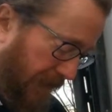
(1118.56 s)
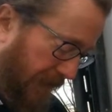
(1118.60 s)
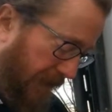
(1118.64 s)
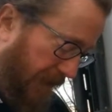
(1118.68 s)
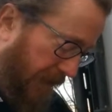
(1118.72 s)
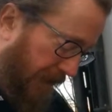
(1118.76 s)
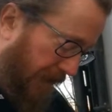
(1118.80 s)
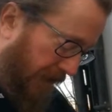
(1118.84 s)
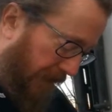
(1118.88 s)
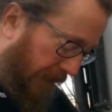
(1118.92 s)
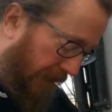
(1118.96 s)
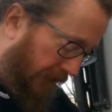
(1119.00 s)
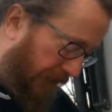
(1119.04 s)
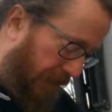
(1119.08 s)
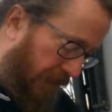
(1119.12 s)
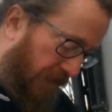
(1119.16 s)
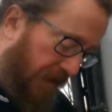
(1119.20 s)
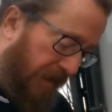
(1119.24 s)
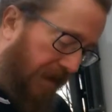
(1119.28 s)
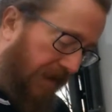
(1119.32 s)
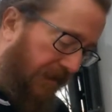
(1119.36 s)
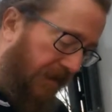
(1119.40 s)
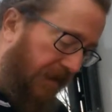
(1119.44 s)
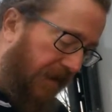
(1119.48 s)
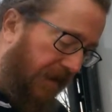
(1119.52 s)
I guess if you
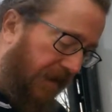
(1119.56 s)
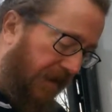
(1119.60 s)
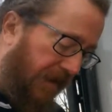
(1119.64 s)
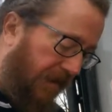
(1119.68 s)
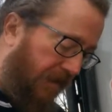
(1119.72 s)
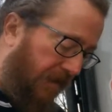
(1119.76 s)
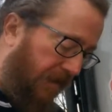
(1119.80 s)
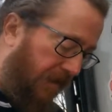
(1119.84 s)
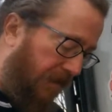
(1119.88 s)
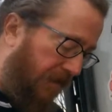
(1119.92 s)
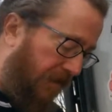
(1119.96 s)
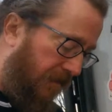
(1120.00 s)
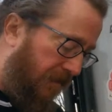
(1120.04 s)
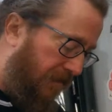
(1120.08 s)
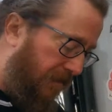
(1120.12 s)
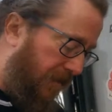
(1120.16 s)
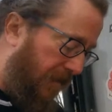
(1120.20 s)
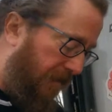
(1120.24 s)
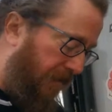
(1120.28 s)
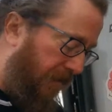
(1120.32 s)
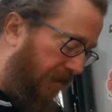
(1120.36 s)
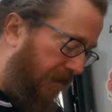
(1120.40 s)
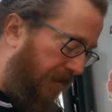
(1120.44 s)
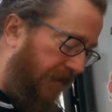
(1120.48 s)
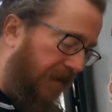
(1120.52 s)
want everything to
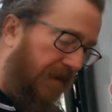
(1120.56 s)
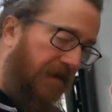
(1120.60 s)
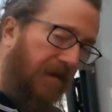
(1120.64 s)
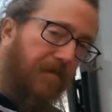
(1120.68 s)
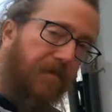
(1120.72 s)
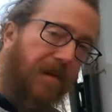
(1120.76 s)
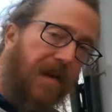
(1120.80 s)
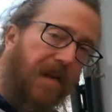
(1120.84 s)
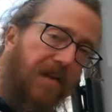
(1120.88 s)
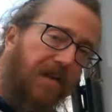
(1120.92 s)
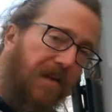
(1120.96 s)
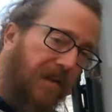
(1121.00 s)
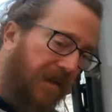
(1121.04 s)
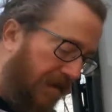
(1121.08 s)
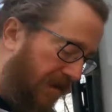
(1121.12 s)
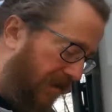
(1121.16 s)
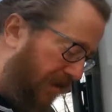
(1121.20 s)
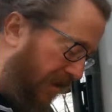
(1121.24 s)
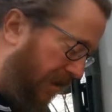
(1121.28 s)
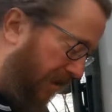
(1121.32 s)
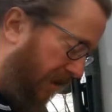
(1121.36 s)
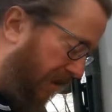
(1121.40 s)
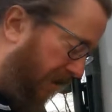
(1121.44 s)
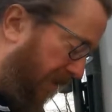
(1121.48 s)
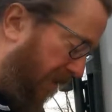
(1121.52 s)
be perfectly matching
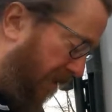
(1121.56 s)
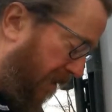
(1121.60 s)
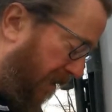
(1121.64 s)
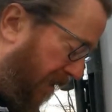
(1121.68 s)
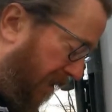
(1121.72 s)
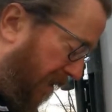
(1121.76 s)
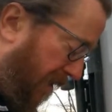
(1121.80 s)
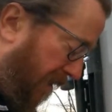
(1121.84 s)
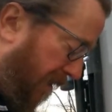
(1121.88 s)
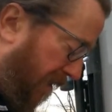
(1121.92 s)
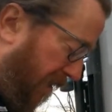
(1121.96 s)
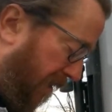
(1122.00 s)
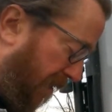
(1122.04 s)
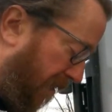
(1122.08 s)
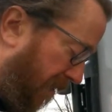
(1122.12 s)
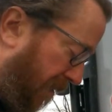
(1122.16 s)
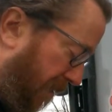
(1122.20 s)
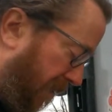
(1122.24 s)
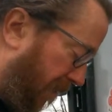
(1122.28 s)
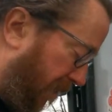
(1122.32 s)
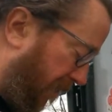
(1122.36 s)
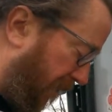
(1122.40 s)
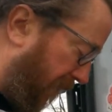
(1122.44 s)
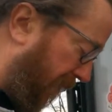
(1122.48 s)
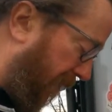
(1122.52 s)
on your
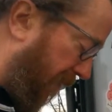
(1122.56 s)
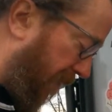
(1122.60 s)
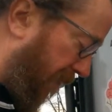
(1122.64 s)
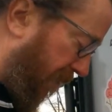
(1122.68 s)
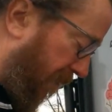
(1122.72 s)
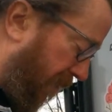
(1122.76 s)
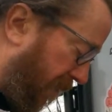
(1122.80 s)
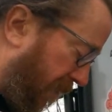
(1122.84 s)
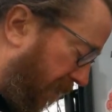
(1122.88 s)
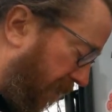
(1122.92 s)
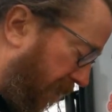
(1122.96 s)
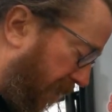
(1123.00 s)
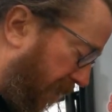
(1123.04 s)
RV or your